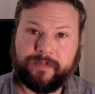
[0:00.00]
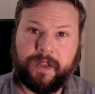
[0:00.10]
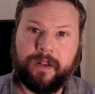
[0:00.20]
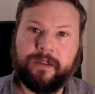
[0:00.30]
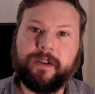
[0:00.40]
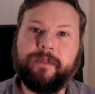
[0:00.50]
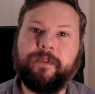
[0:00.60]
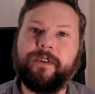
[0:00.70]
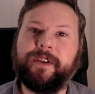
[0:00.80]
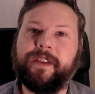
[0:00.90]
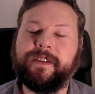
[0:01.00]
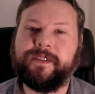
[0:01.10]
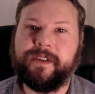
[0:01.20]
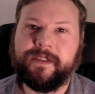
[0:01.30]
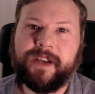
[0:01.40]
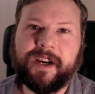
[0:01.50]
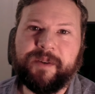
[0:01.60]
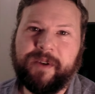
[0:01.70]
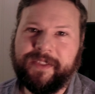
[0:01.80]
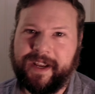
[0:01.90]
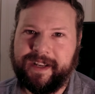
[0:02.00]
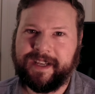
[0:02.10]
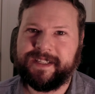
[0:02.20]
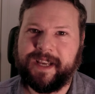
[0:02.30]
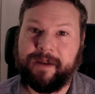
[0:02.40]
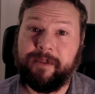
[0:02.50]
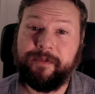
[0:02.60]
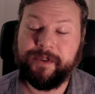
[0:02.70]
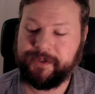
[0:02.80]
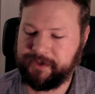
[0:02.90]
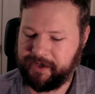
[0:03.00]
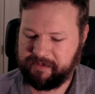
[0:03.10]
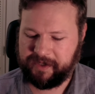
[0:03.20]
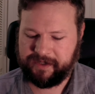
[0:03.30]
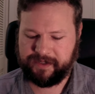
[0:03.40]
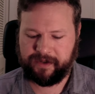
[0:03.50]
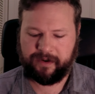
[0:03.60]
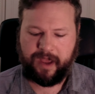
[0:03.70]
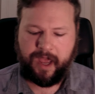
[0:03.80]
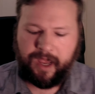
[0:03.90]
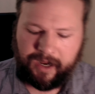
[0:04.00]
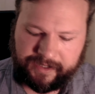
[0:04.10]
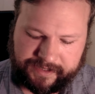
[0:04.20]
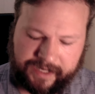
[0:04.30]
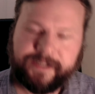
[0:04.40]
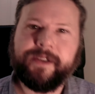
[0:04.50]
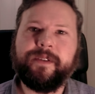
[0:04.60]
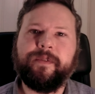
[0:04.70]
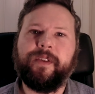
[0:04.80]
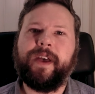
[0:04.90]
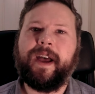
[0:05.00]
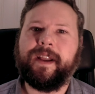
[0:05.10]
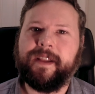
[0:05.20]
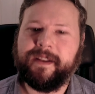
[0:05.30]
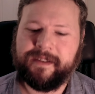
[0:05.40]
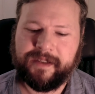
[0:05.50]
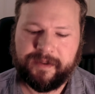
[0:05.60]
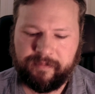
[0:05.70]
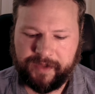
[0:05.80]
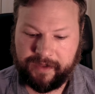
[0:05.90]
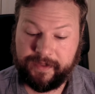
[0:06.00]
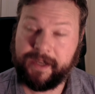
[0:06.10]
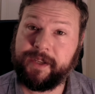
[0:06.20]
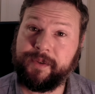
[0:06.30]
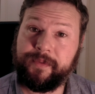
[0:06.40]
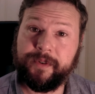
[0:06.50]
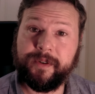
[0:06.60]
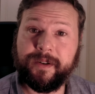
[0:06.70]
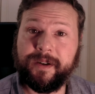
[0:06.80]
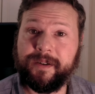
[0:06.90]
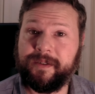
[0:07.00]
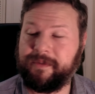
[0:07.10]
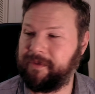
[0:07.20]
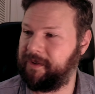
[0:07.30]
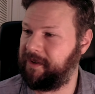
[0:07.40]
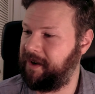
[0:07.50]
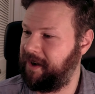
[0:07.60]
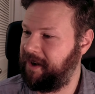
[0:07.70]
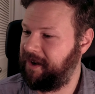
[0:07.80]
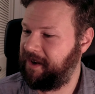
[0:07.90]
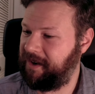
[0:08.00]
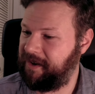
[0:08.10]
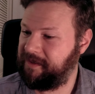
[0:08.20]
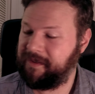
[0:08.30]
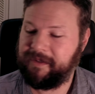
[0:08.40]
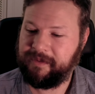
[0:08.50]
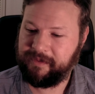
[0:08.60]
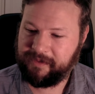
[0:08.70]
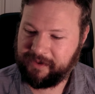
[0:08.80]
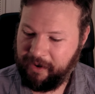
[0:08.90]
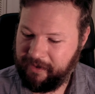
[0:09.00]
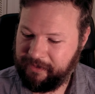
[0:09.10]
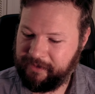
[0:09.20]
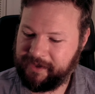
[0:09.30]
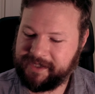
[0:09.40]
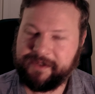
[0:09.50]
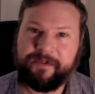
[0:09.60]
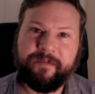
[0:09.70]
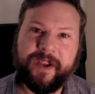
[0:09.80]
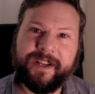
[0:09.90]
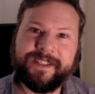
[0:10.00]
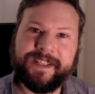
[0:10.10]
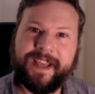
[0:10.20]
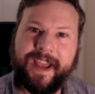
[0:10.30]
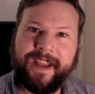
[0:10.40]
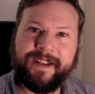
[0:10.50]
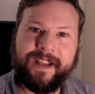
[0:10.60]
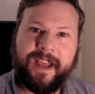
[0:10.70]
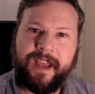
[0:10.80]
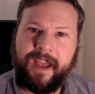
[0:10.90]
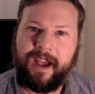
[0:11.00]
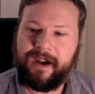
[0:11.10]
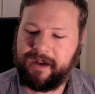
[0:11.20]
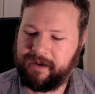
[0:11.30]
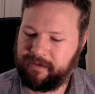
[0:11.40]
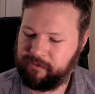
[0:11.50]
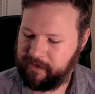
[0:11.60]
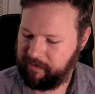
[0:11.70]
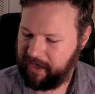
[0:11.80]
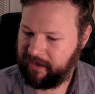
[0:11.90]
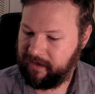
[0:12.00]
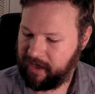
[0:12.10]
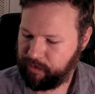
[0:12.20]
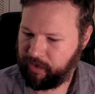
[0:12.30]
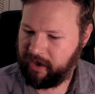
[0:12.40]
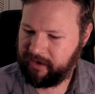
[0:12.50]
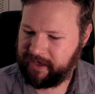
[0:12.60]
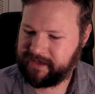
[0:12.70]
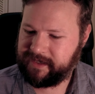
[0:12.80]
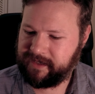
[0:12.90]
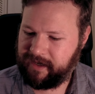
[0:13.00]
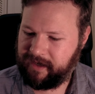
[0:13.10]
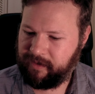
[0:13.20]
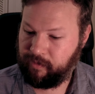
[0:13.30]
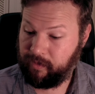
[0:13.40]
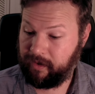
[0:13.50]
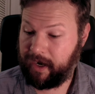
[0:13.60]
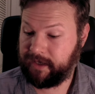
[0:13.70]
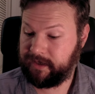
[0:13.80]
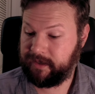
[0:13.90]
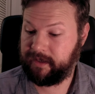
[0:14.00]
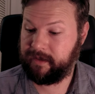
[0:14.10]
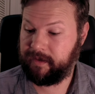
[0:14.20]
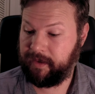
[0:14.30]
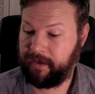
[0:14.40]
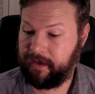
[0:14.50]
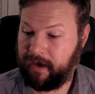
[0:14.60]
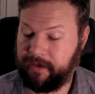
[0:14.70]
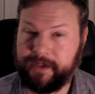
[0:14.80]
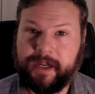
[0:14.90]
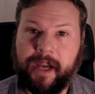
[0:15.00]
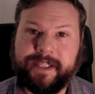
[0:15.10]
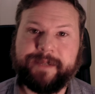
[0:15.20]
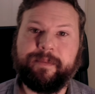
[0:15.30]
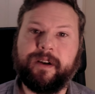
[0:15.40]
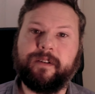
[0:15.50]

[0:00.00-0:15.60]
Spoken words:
looking forward to talking about that next time if you'll join me. So stay tuned for that. And yeah, thank you for uh, going through this. If you made it to the end, we've made a lot of progress. We're actually on the cusp of